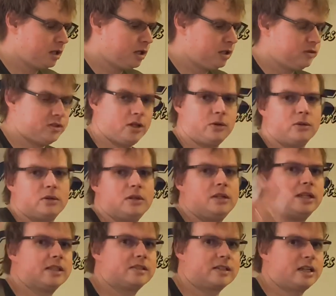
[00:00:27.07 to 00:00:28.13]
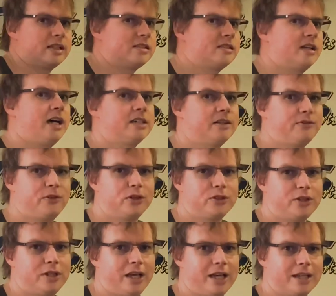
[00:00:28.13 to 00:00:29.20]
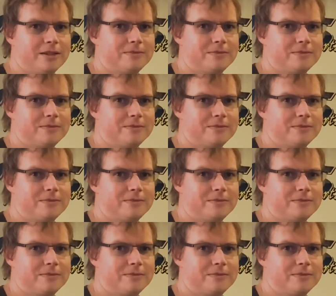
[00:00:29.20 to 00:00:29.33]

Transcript: So let's get started for today.